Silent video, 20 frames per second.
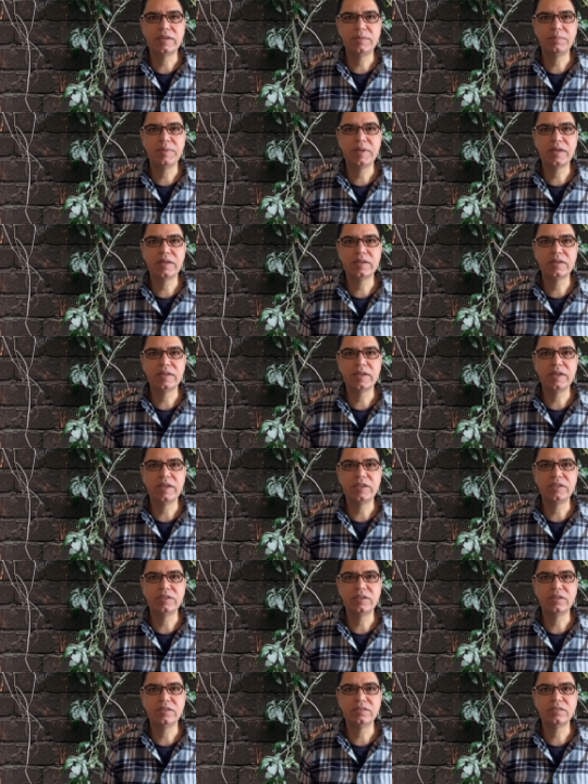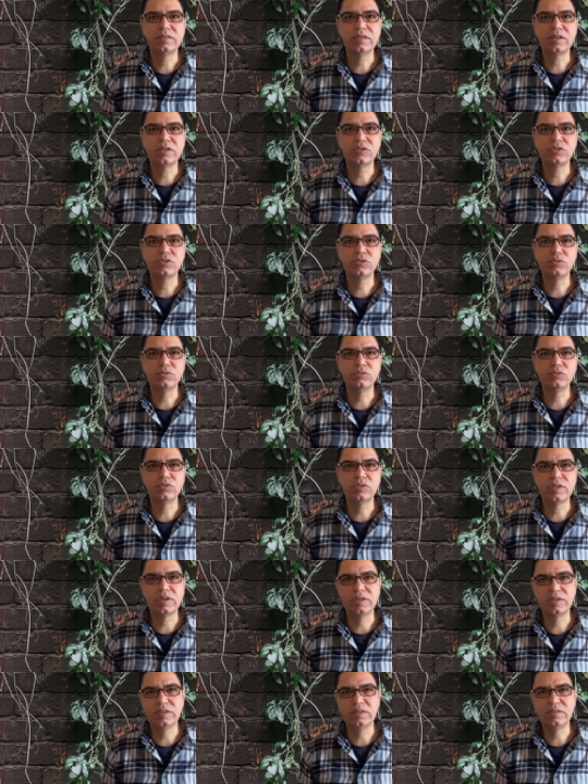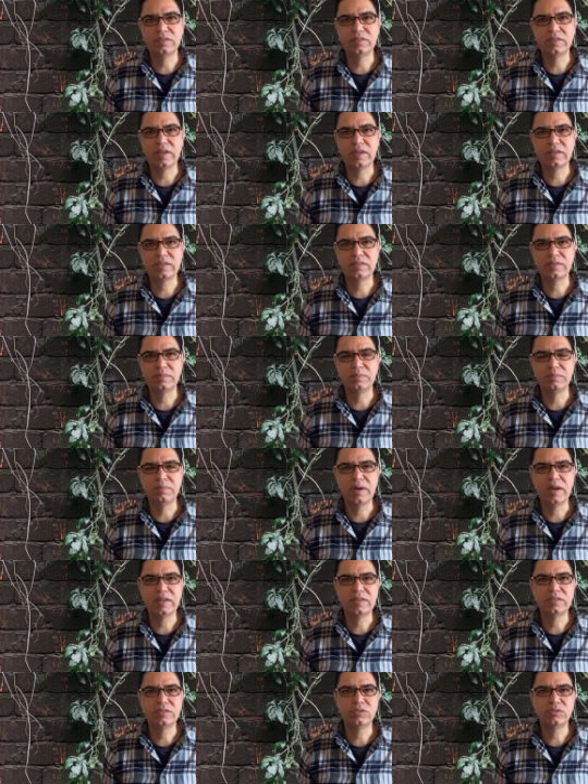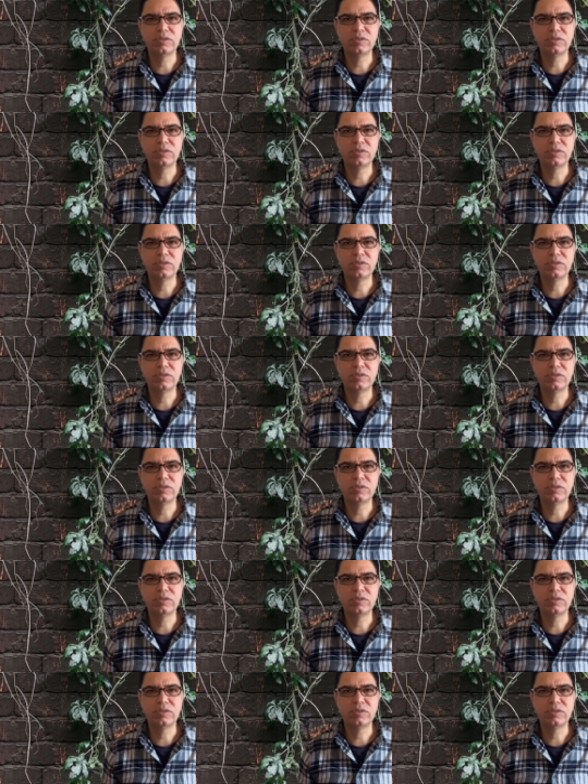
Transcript: typical age is 6 to 36 months.